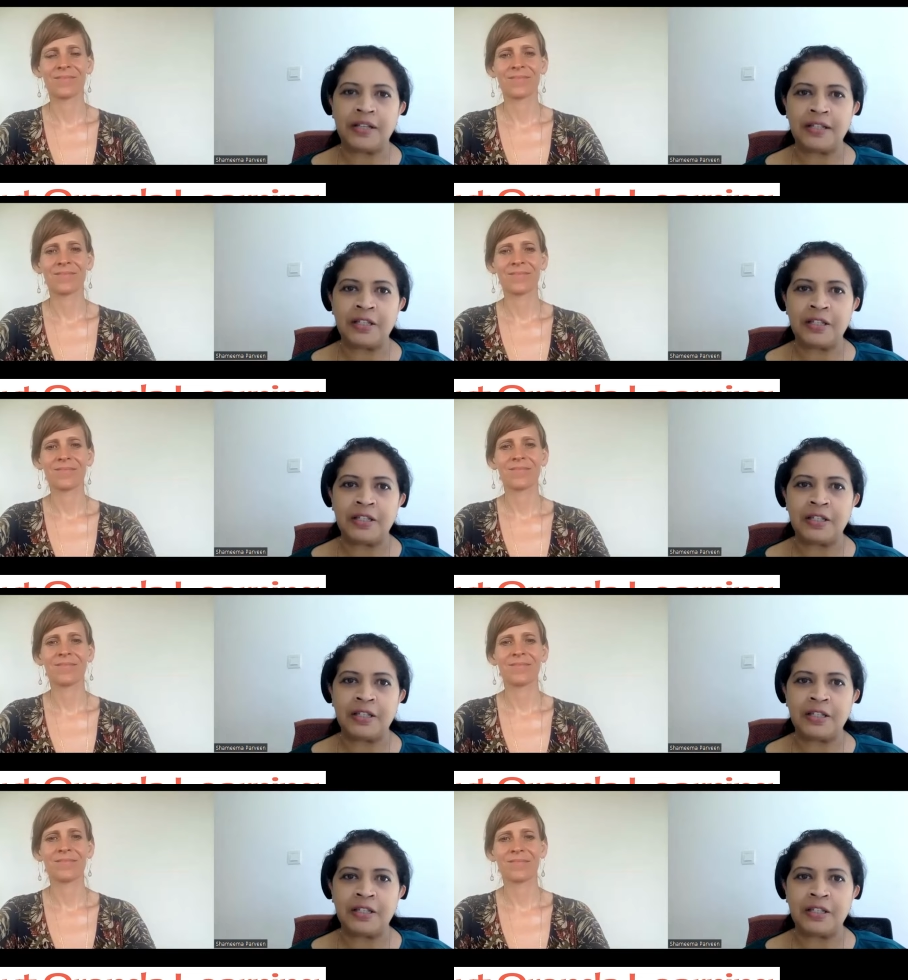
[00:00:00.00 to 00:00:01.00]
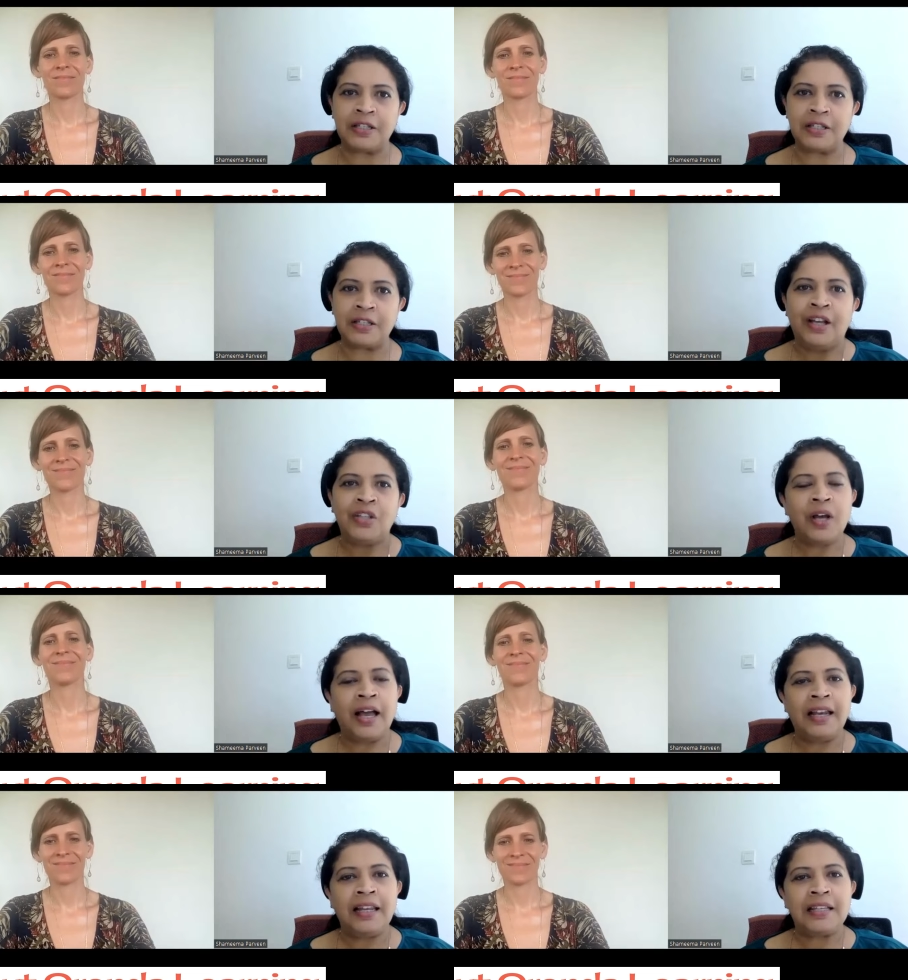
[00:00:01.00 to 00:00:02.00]
Speaker 1: exist today. So,
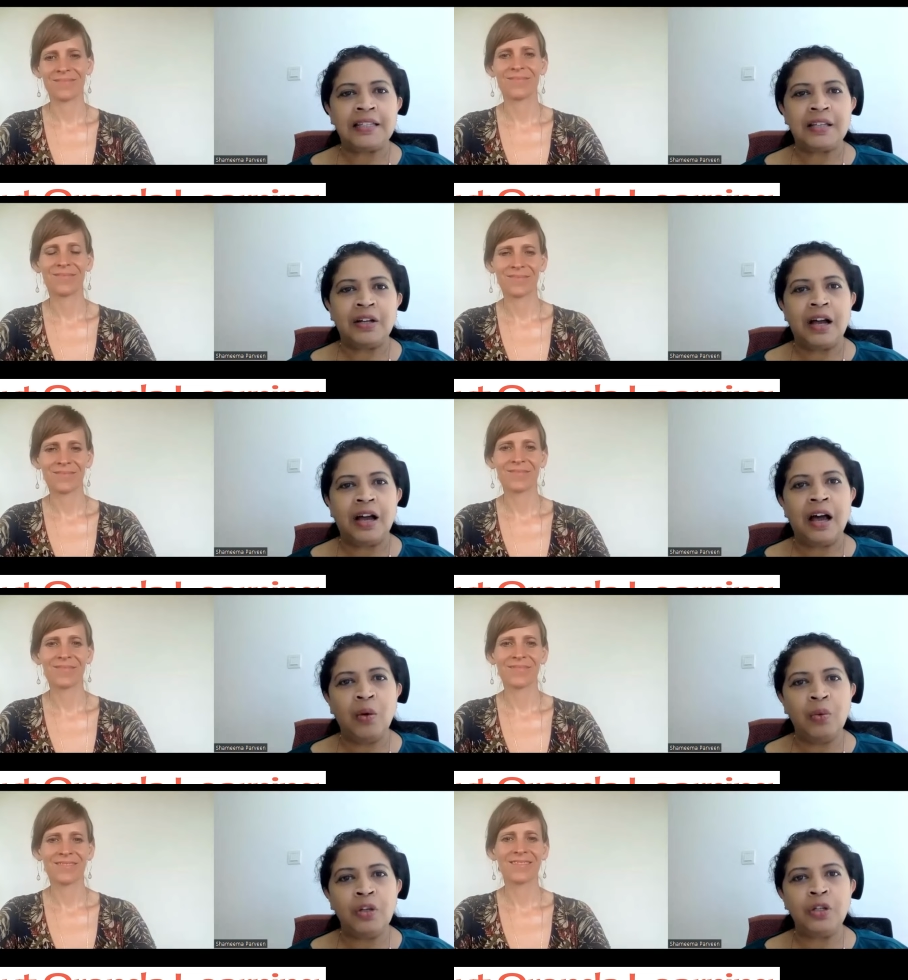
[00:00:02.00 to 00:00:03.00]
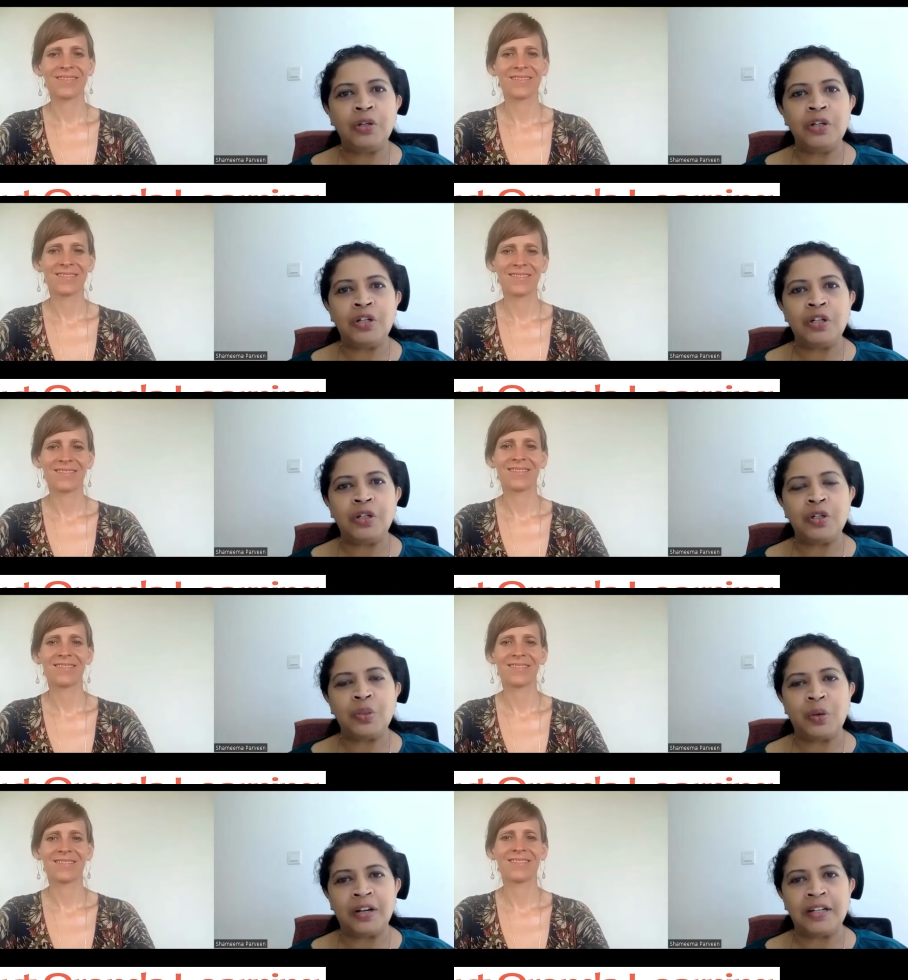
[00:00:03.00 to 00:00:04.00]
Alice, how would you introduce
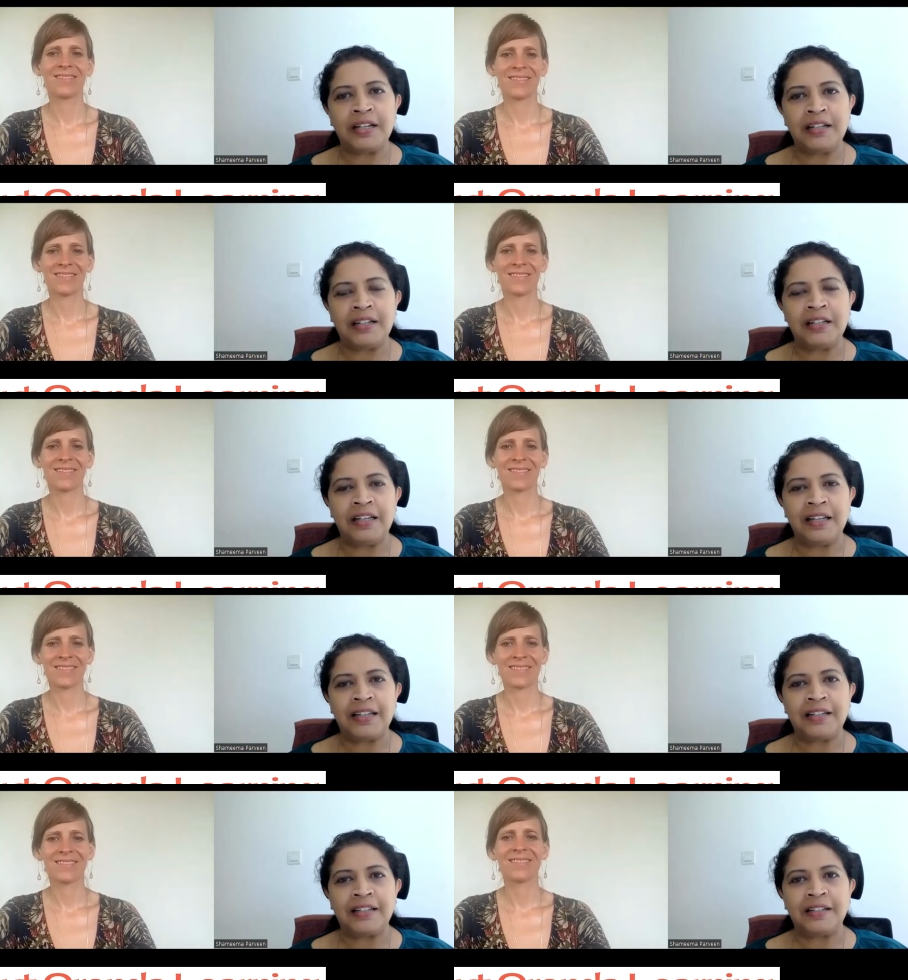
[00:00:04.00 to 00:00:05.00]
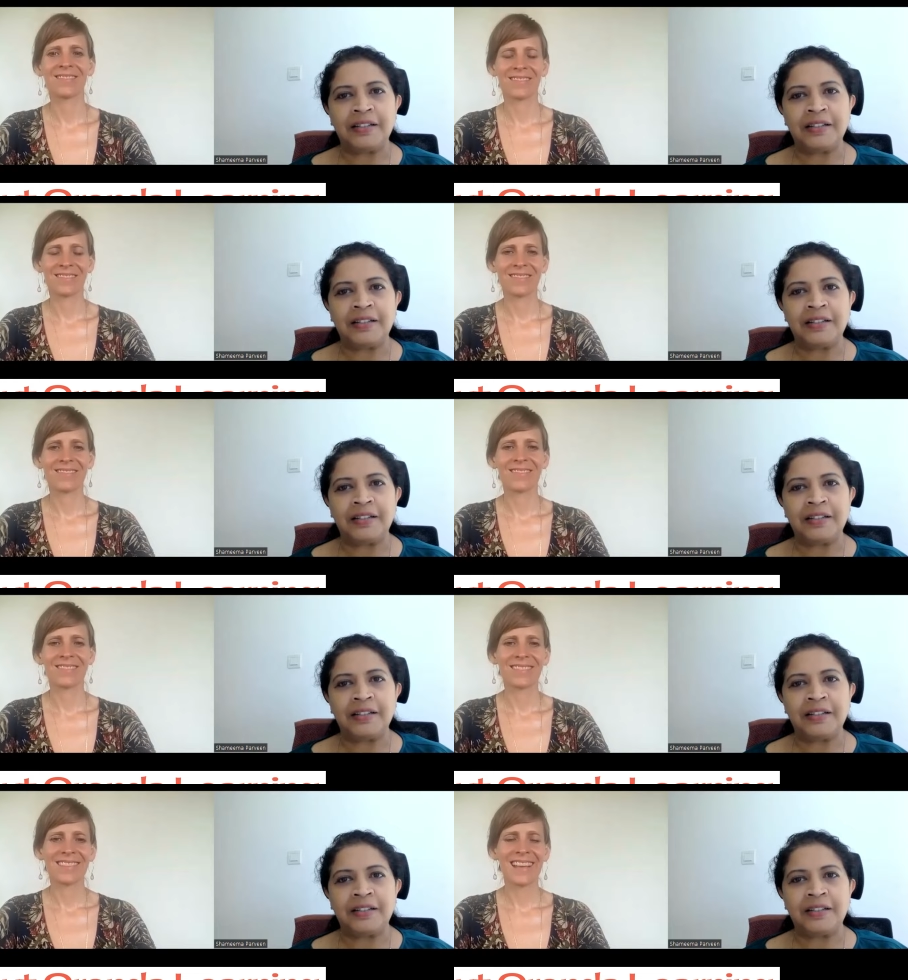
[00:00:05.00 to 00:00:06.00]
Orenda Learning?
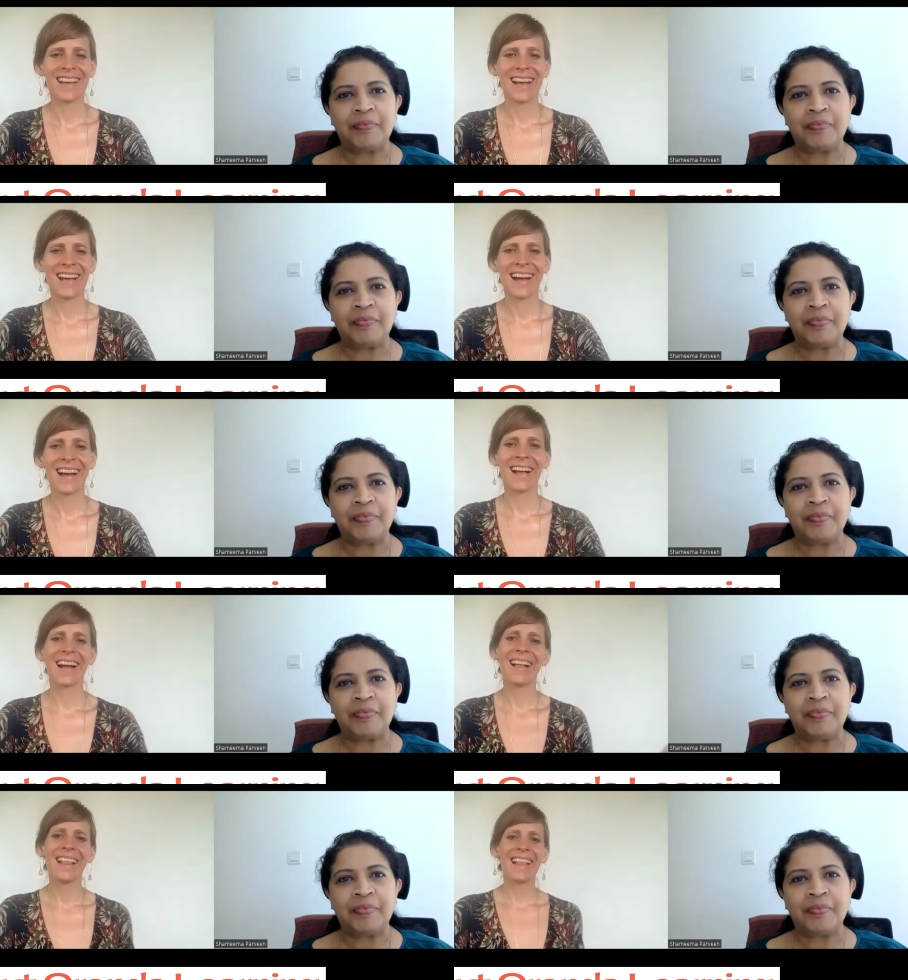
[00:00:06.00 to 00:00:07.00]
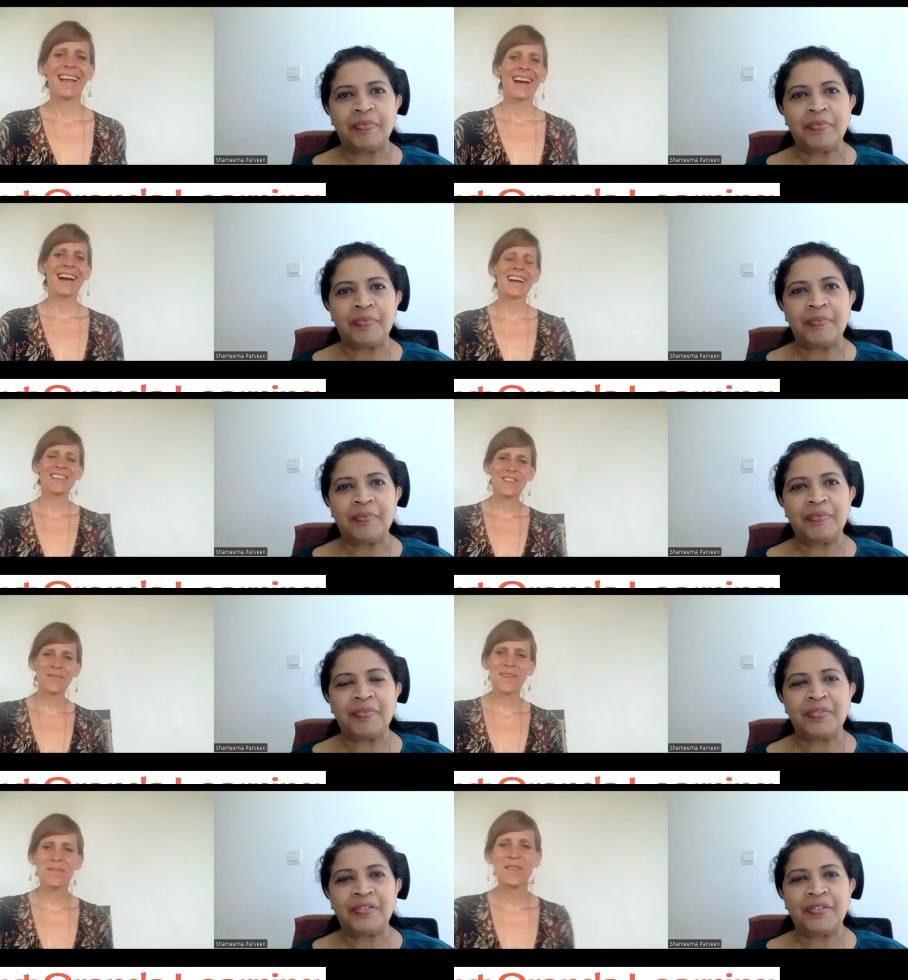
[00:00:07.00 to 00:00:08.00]
Speaker 2: Yeah. Hi,
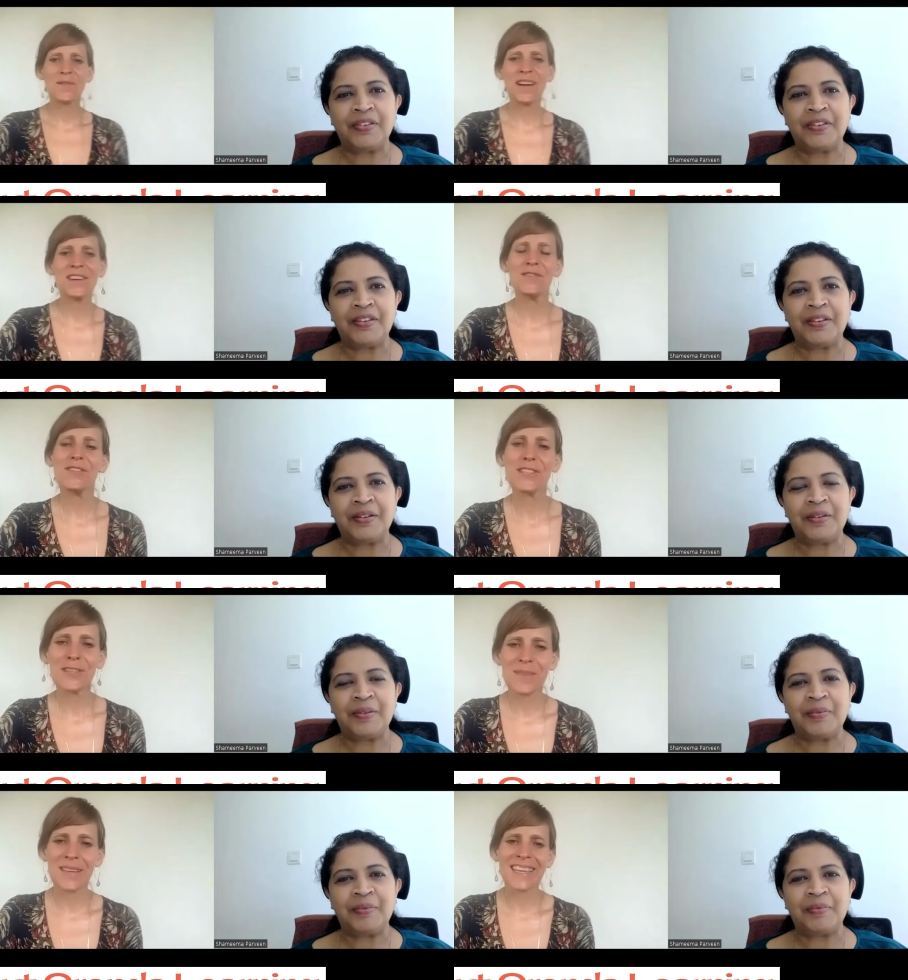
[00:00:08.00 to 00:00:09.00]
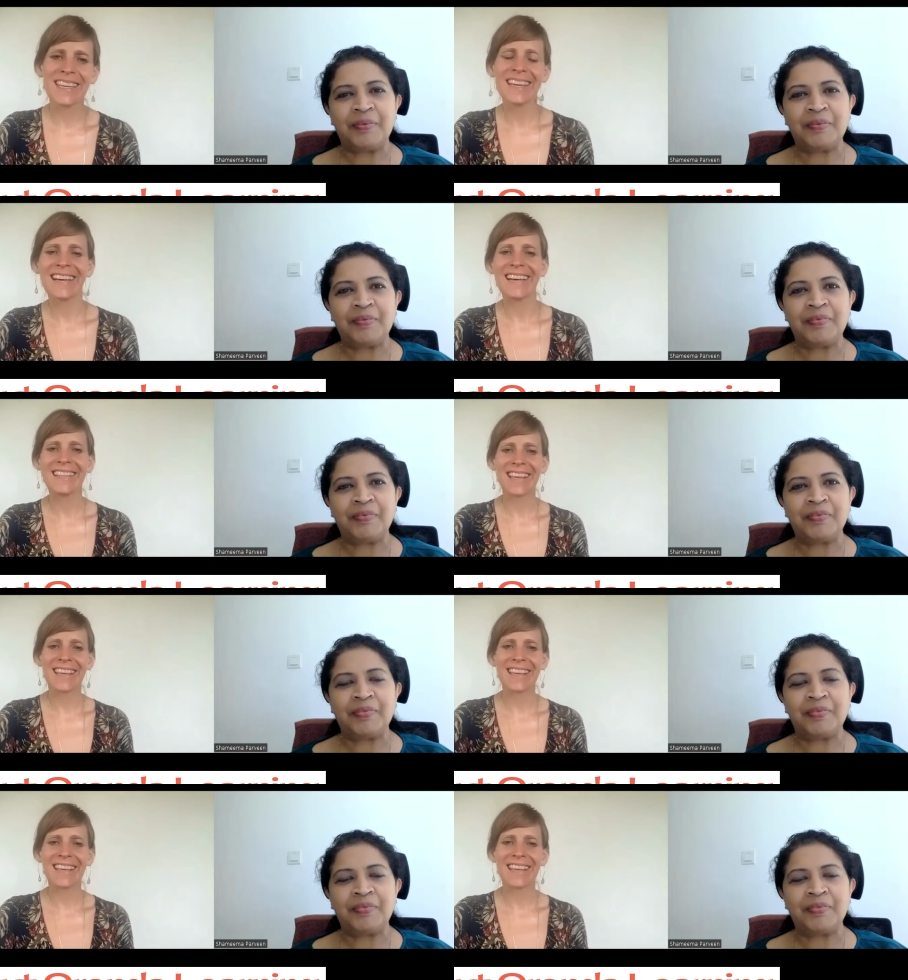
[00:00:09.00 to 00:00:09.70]
Shameema. Wonderful to be here.